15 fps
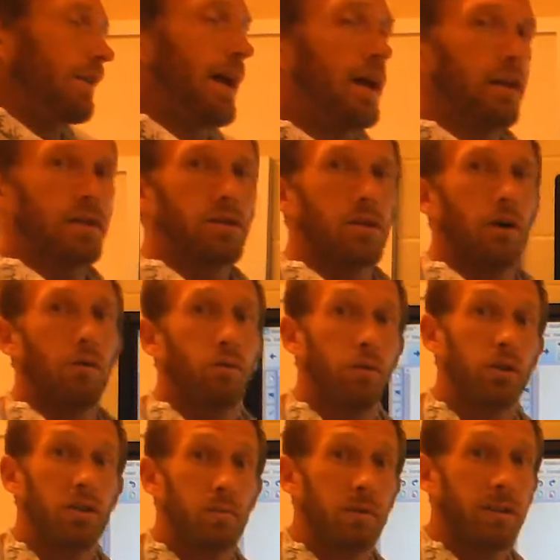Now let's go through
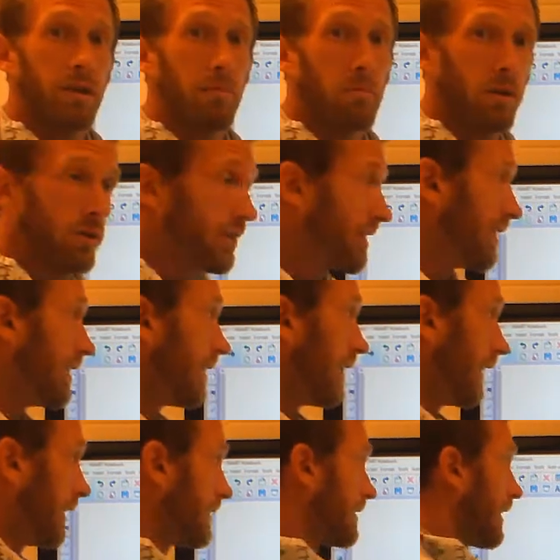some symbols.
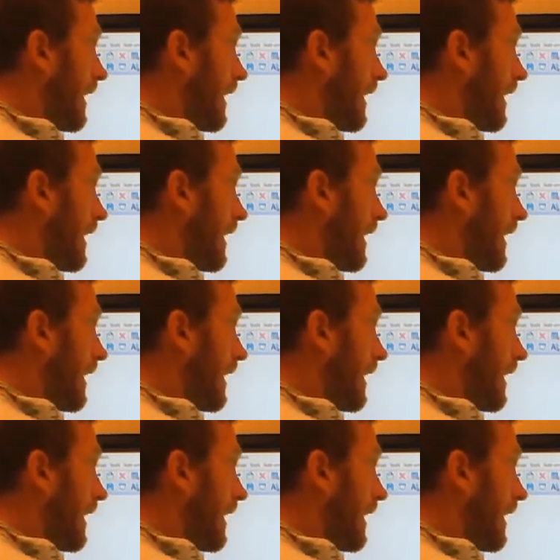Is